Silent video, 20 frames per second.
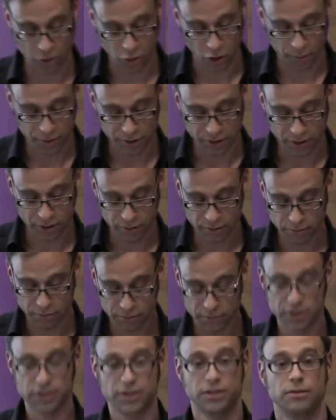common
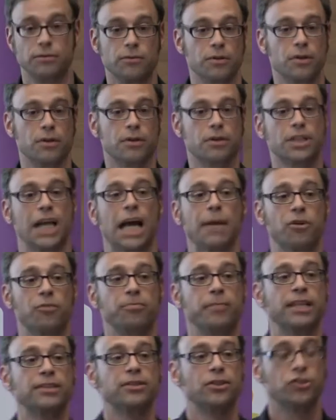type of
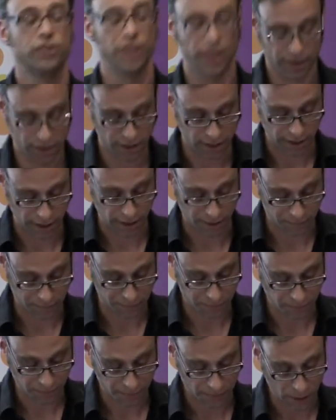message that
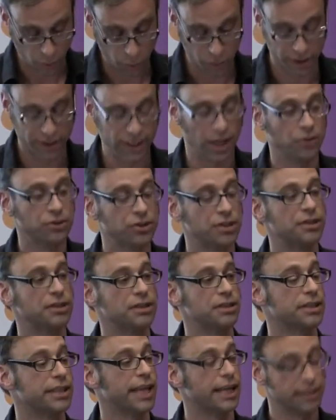local
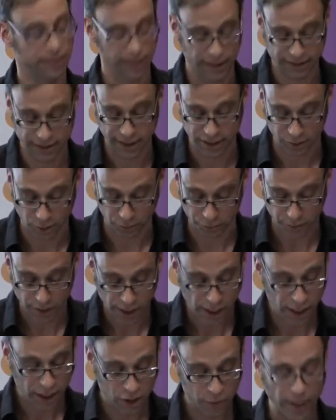councillors get is that of
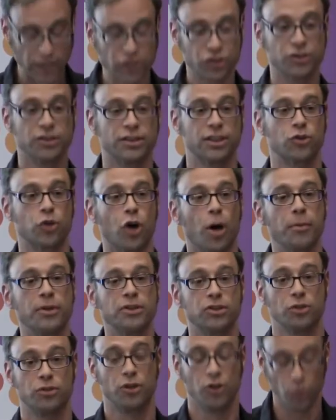questions and
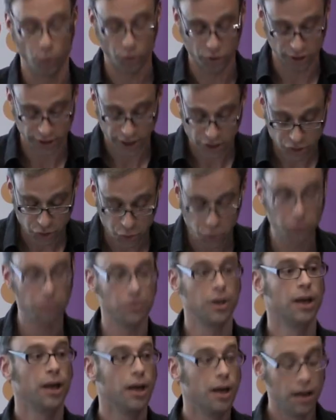comments on a local issue.
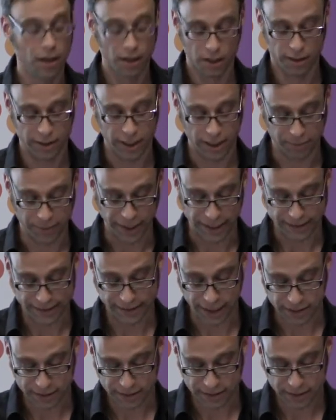That makes
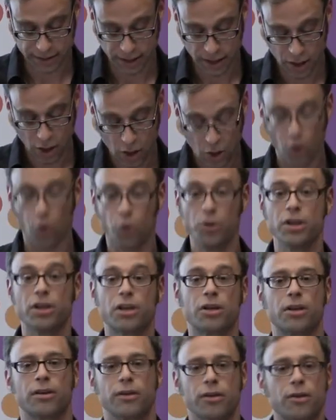sense.
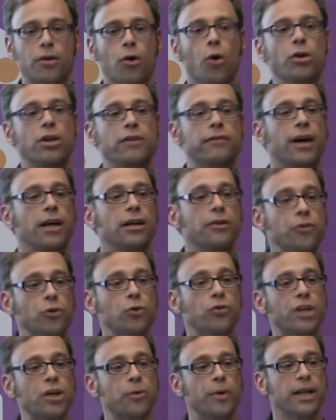Only fairly
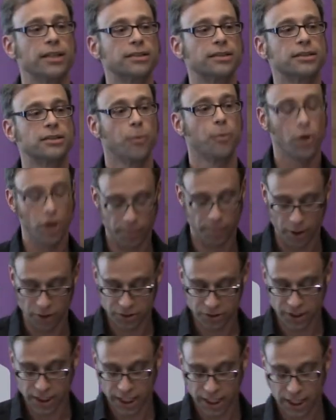few requests were
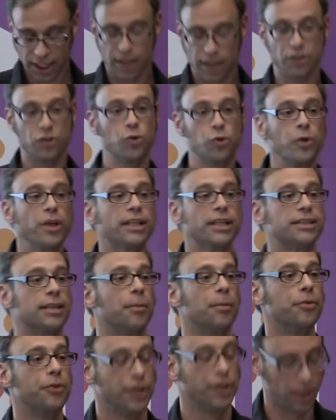about doing
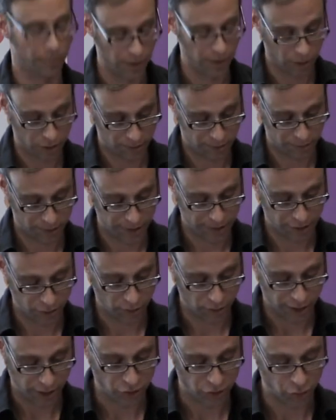something about a
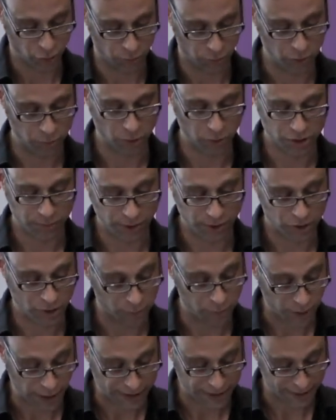particular issue, which was a bit
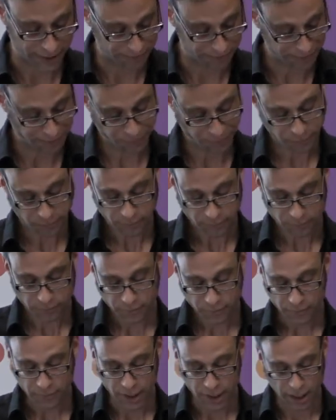surprising.
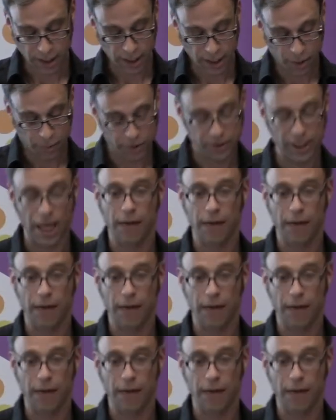With